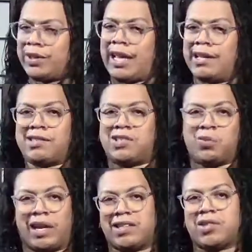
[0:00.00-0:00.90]
like
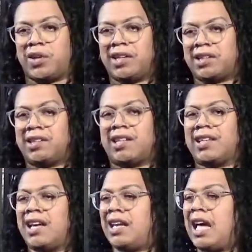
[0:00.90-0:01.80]
sweats or anything like
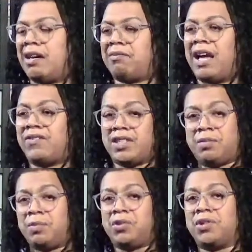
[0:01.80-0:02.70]
that. I've seen
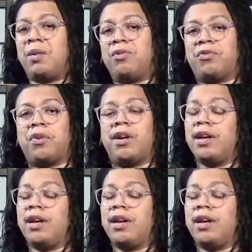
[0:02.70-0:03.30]
people do that before,